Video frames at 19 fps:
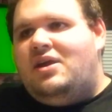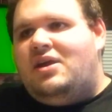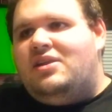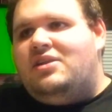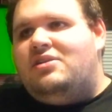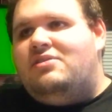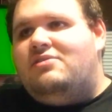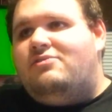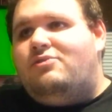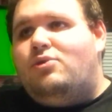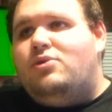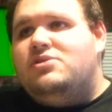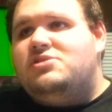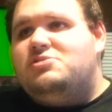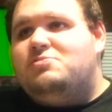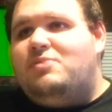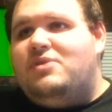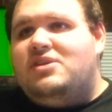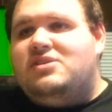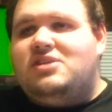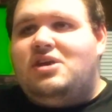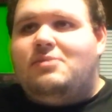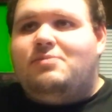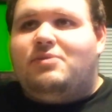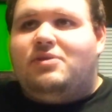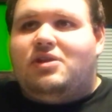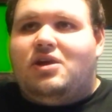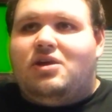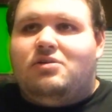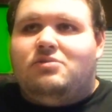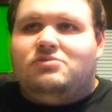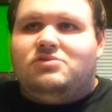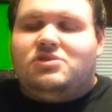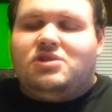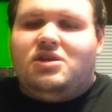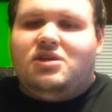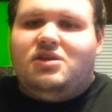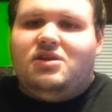And then the voice speaks up and
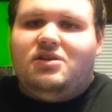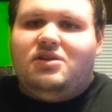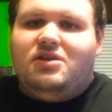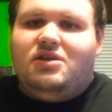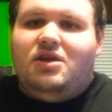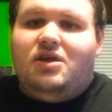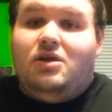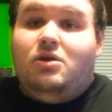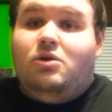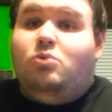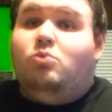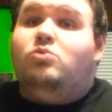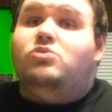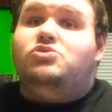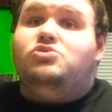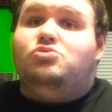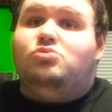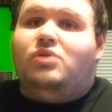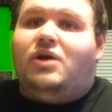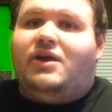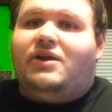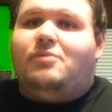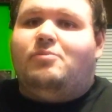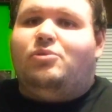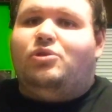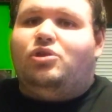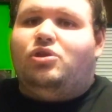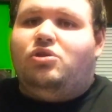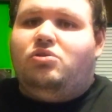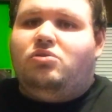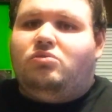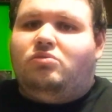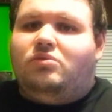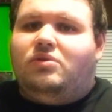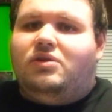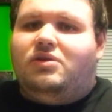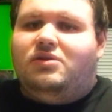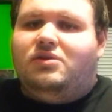goes, "Would you like a
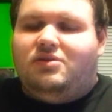balloon?"